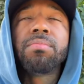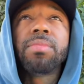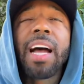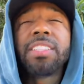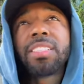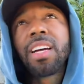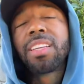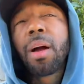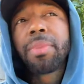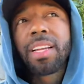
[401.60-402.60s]
not just a
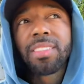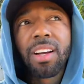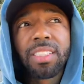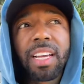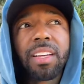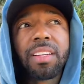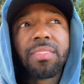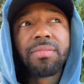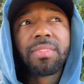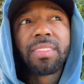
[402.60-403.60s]
couple thousand dollars. Like,
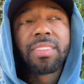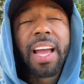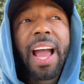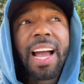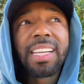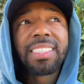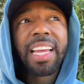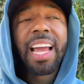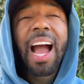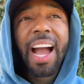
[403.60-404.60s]
it has
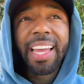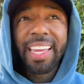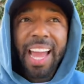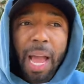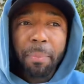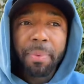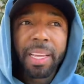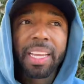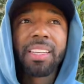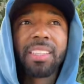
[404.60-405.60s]
a high cap
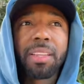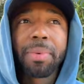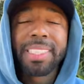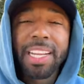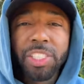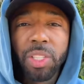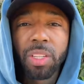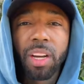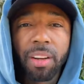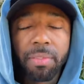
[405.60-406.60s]
in the
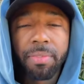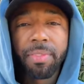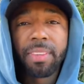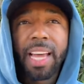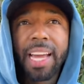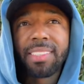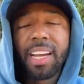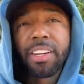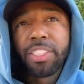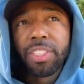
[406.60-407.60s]
potential of that
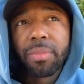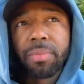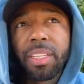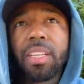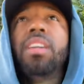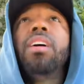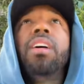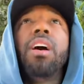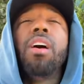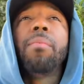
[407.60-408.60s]
entire stream.
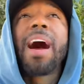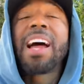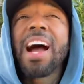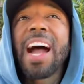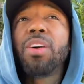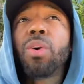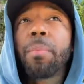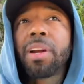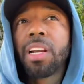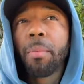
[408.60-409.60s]
Um, I, I don't want
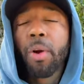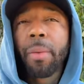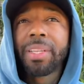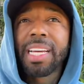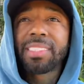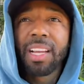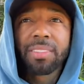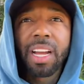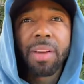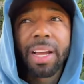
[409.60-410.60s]
to put a number on it, but at the same
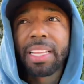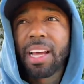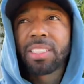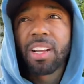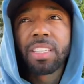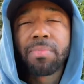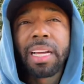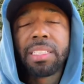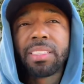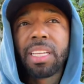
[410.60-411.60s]
time, like a thousand dollars
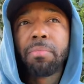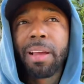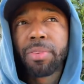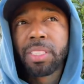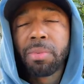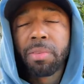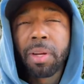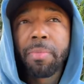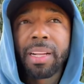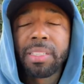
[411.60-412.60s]
might seem big for some people.
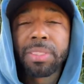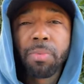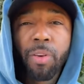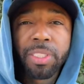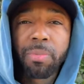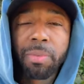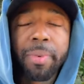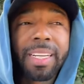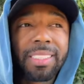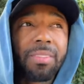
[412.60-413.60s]
It might seem small for some people,
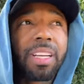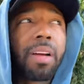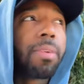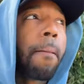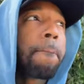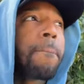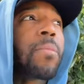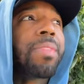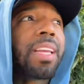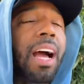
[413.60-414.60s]
but at the same time,
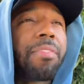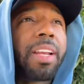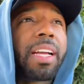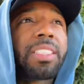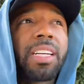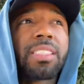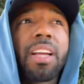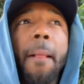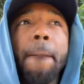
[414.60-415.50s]
I feel like just